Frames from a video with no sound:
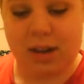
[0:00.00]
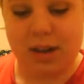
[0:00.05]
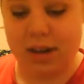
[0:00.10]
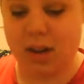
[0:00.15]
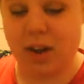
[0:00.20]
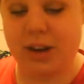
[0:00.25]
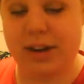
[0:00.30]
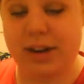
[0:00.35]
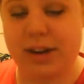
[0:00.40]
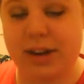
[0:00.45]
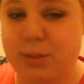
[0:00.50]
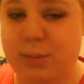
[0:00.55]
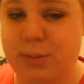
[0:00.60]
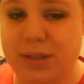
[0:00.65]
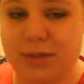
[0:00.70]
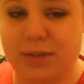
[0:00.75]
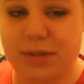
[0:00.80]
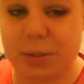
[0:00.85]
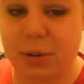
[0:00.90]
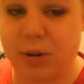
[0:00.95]
cutting
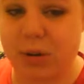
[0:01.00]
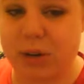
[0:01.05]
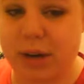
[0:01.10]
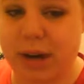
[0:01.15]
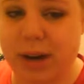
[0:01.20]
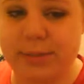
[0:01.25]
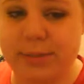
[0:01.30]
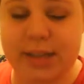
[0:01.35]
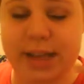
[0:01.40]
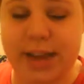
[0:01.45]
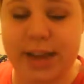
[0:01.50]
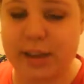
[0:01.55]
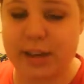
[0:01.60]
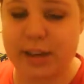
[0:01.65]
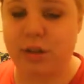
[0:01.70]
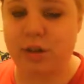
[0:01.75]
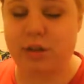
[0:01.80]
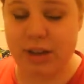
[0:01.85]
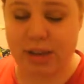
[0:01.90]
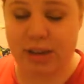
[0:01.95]
specific programs,
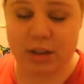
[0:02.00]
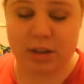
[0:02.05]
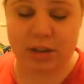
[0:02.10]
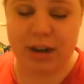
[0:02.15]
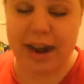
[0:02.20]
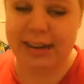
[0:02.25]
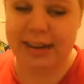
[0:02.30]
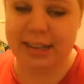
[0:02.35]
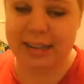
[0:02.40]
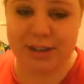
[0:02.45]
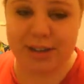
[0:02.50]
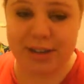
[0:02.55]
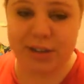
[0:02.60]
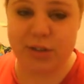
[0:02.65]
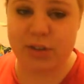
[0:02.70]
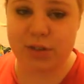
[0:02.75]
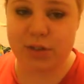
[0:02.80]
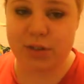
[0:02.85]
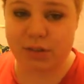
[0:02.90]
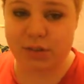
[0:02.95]
extracurricular activities
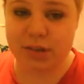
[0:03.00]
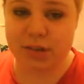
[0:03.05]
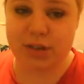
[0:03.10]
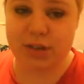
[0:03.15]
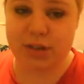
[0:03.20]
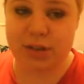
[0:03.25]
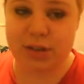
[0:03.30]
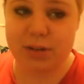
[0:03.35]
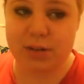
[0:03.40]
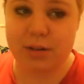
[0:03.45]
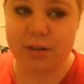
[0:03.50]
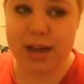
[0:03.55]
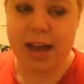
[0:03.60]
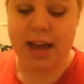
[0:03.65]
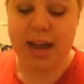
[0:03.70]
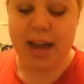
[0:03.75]
for students to do.